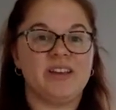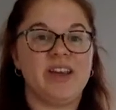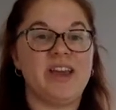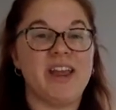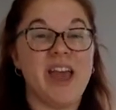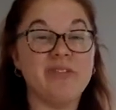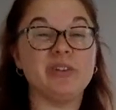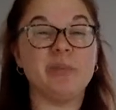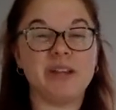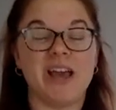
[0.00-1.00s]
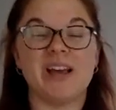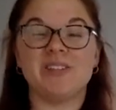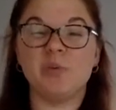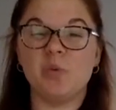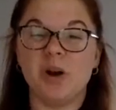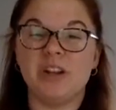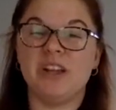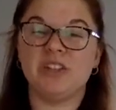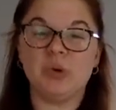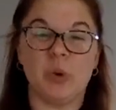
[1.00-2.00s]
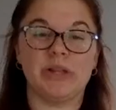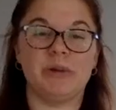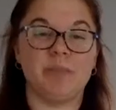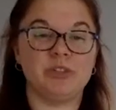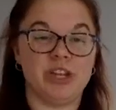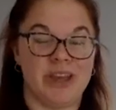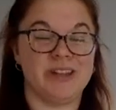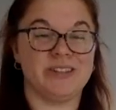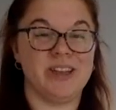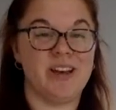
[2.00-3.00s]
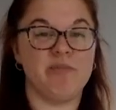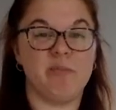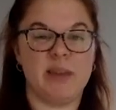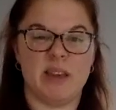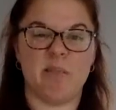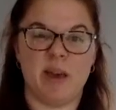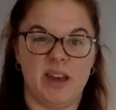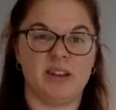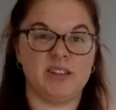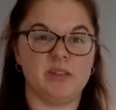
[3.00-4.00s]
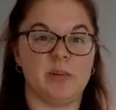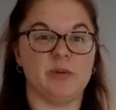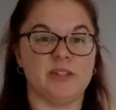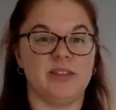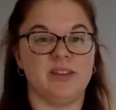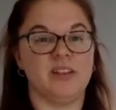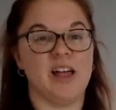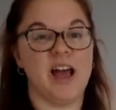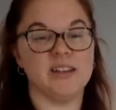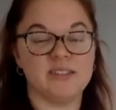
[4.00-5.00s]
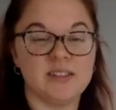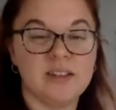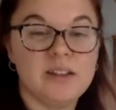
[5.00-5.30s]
and everybody has a 1 in 20 chance of being picked to represent their class.